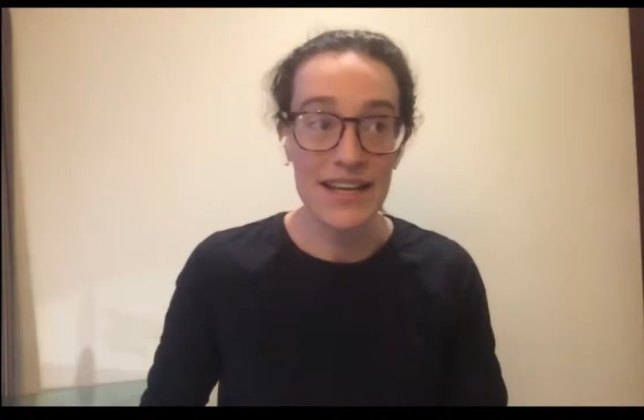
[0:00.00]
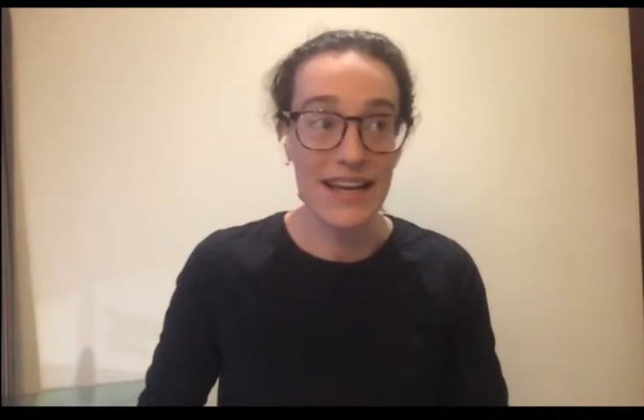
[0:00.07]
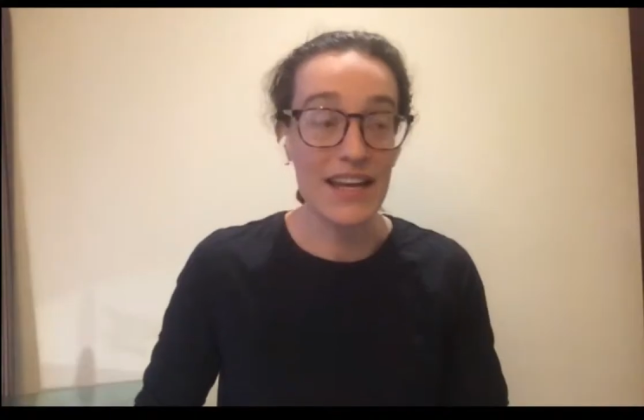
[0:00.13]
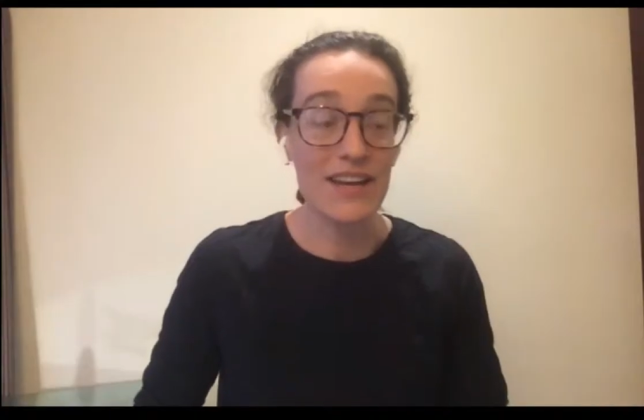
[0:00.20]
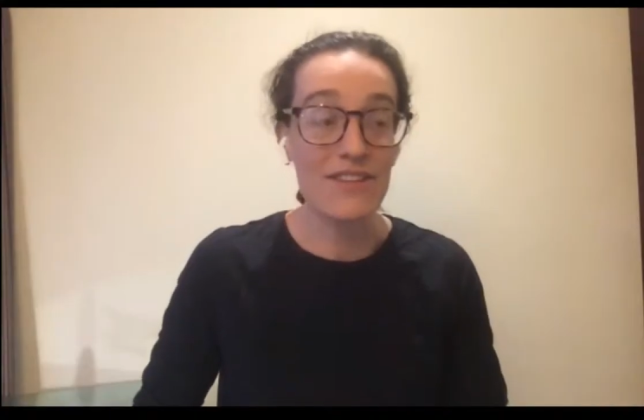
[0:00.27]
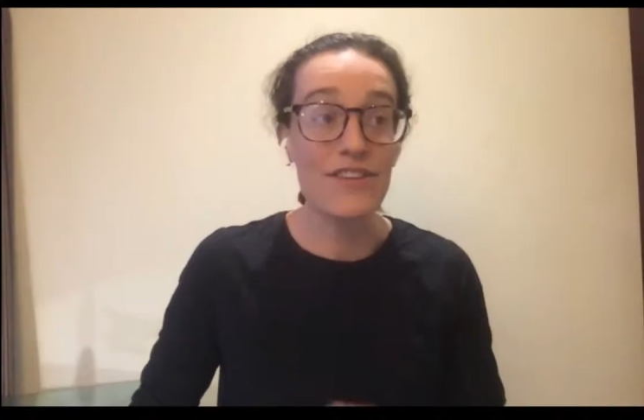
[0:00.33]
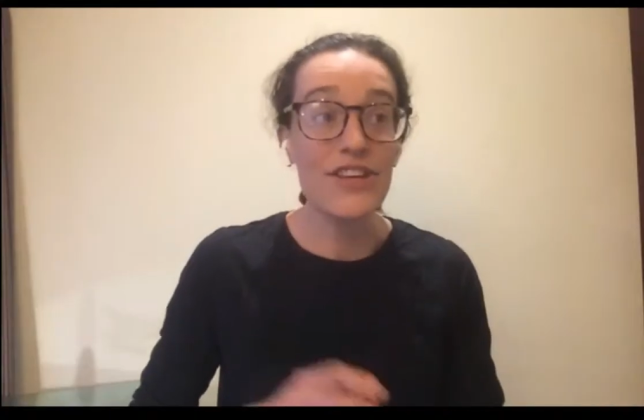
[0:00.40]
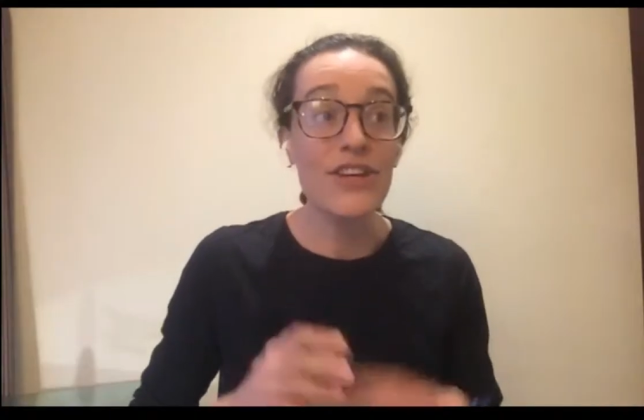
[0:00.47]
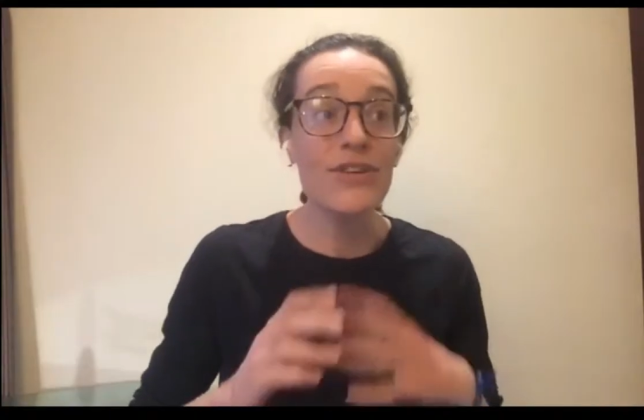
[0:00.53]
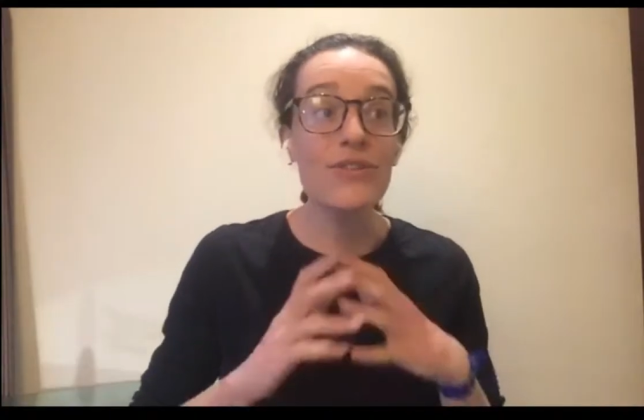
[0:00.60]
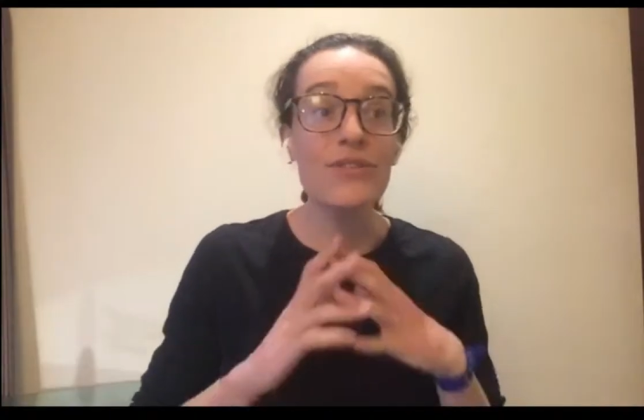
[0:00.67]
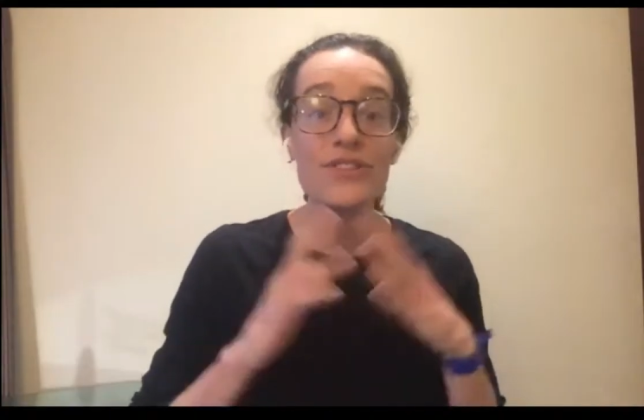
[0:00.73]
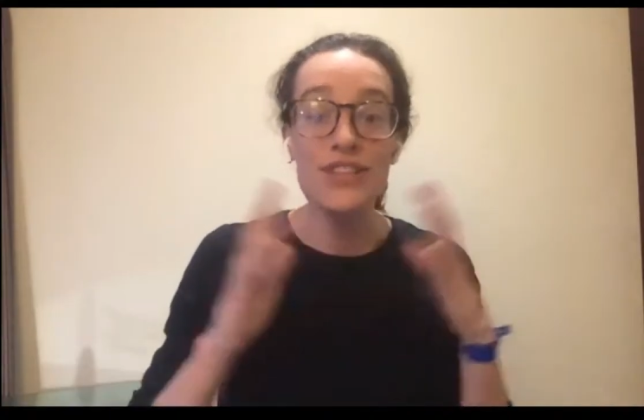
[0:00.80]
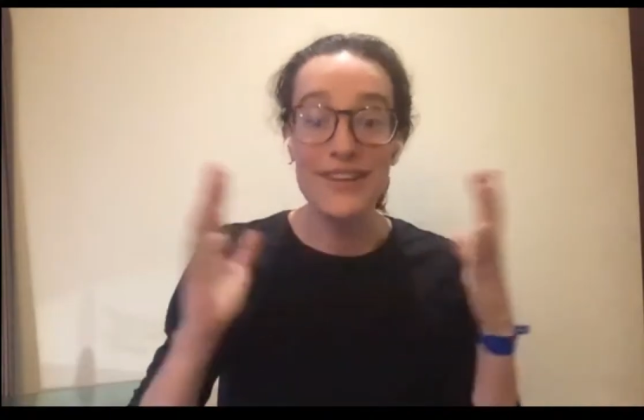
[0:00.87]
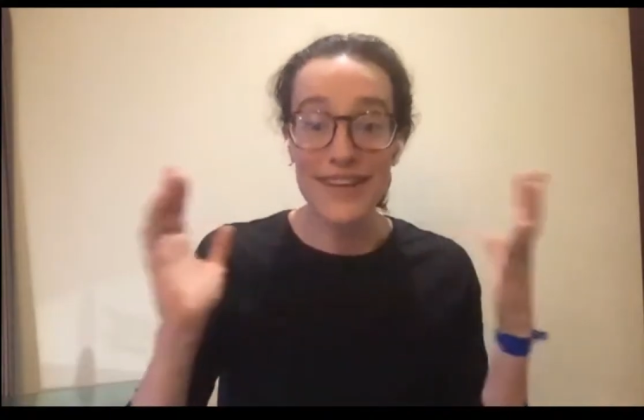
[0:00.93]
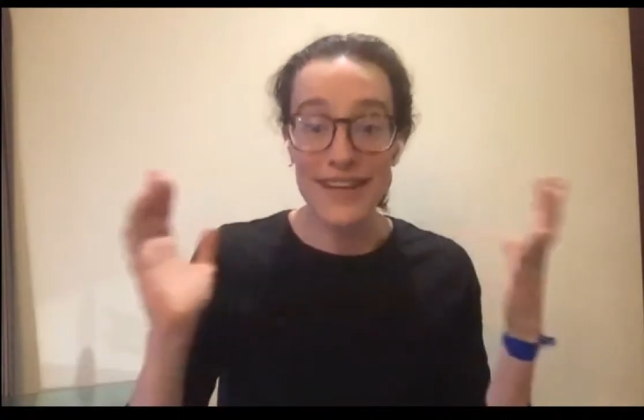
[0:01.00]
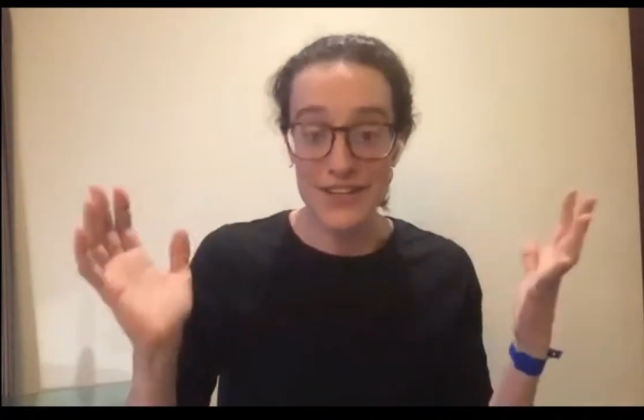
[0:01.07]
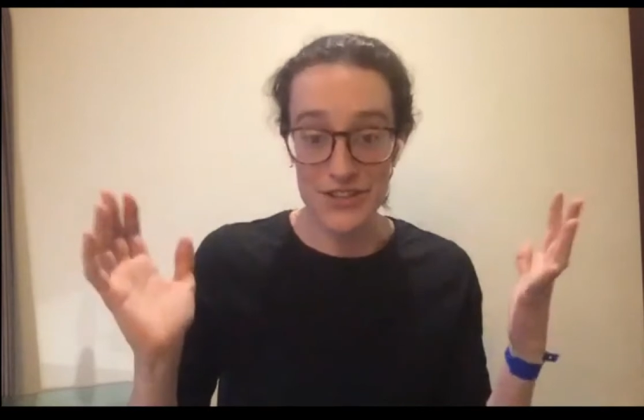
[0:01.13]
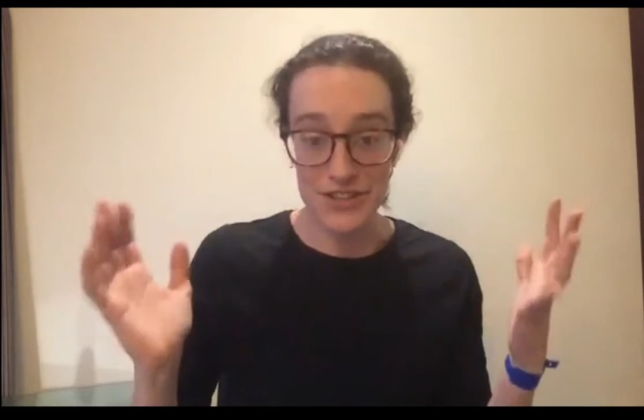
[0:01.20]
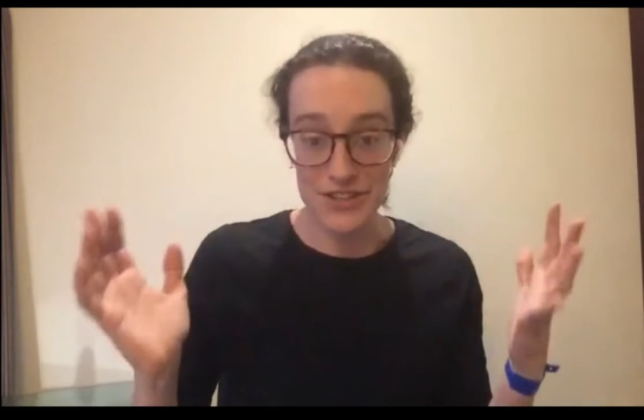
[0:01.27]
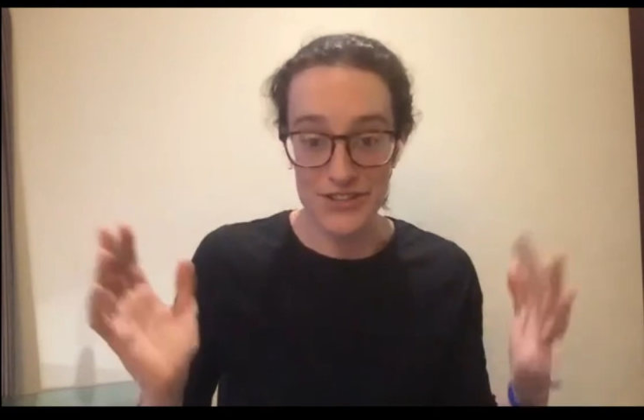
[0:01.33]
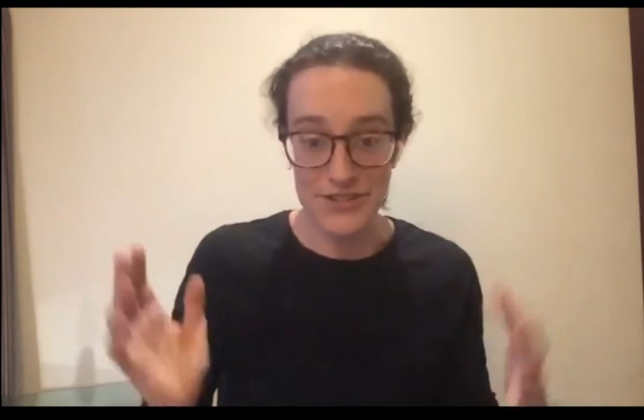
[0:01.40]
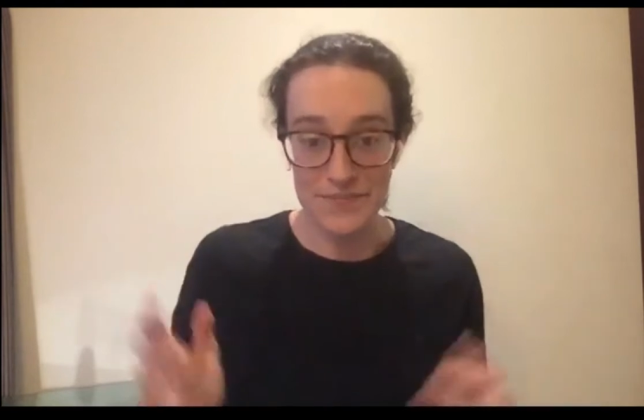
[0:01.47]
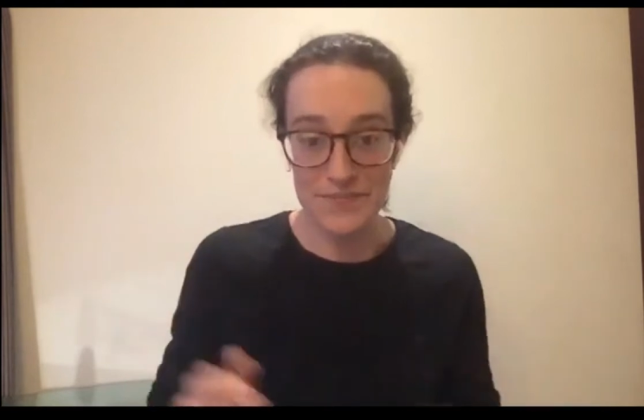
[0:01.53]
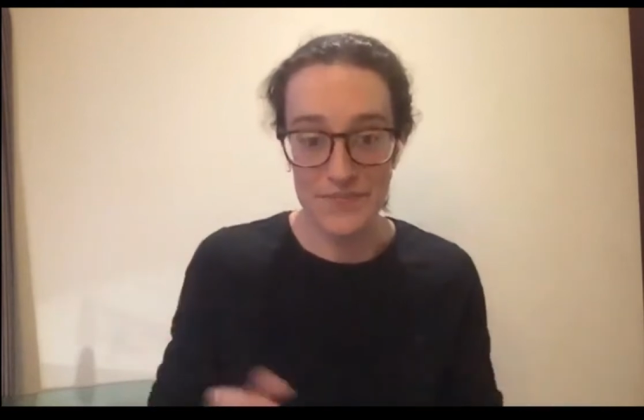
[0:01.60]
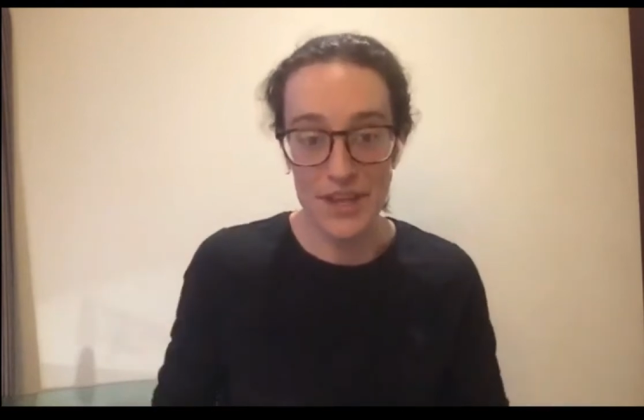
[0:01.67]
kind of huge glaciers